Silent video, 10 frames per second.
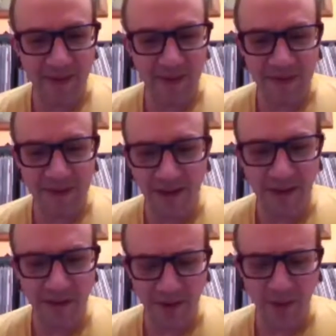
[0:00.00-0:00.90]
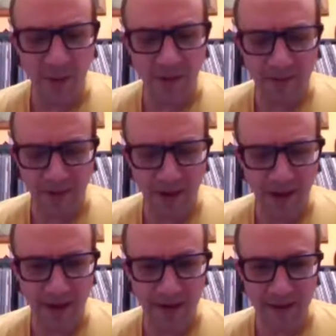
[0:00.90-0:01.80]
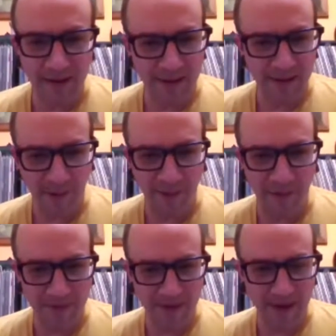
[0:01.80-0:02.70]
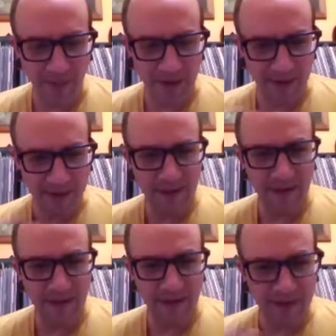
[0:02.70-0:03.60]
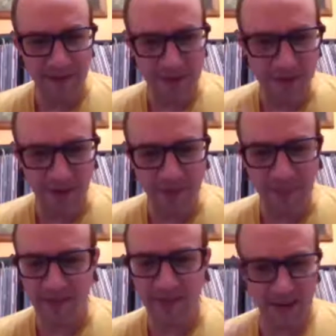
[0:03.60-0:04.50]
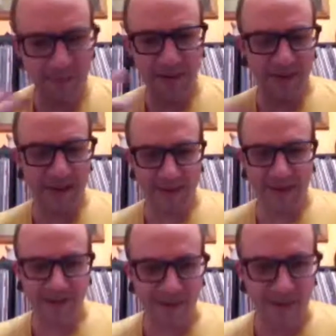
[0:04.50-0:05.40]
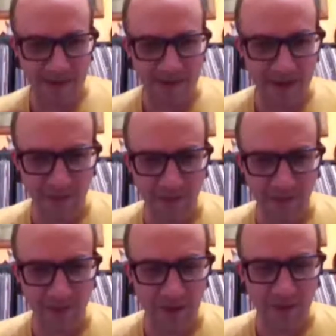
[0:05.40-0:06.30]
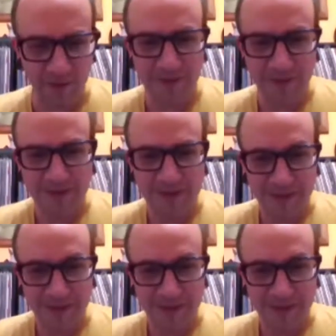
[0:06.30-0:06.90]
the koalas are high like all the time. Like they eat eucalyptus, and it like it's like they're getting stoned. Yeah. Is